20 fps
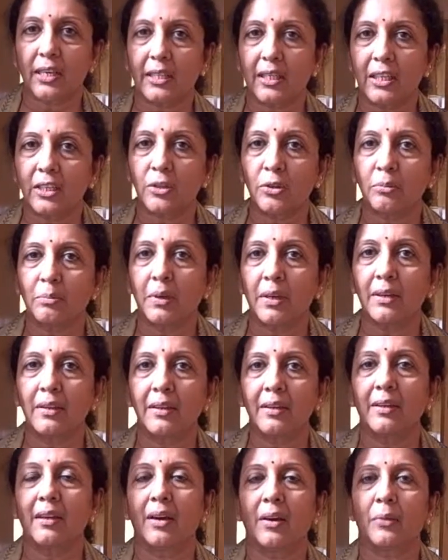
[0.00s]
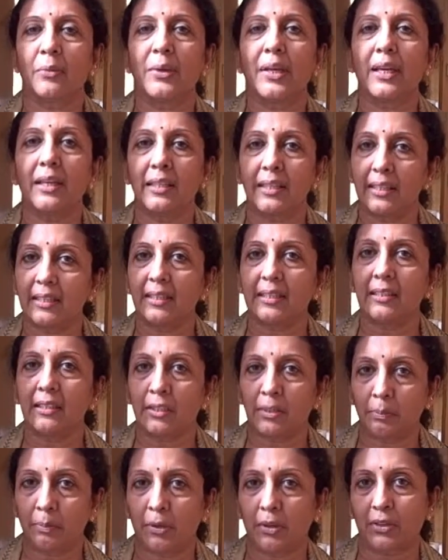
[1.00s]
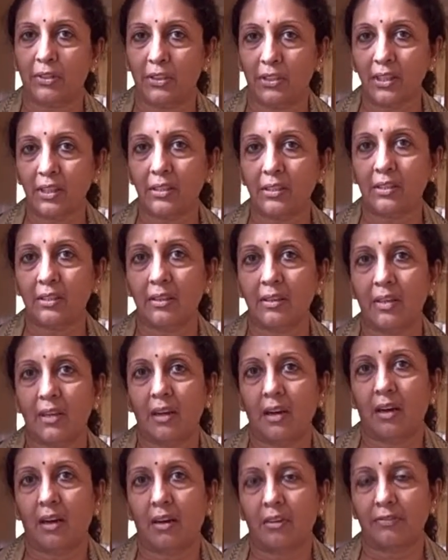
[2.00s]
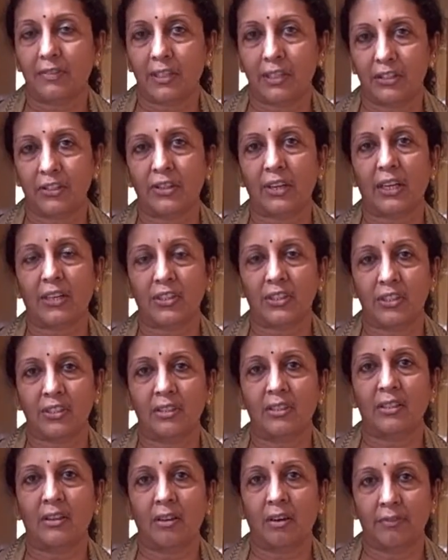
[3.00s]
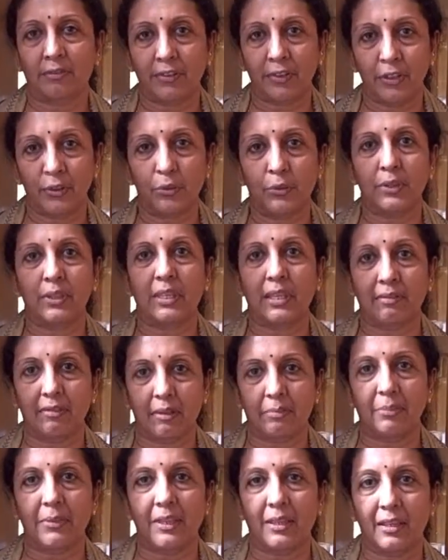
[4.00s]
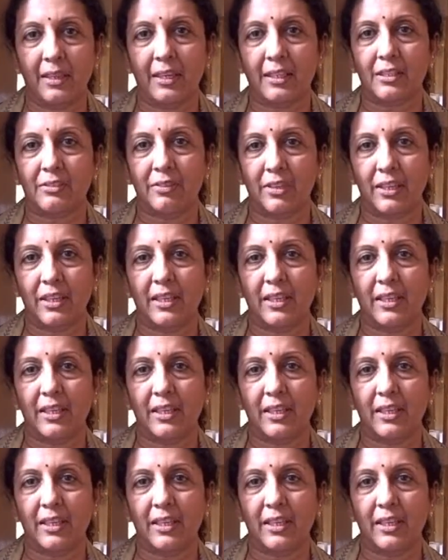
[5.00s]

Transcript: Anil Kumar, we are leading this project of construction of a youth development index for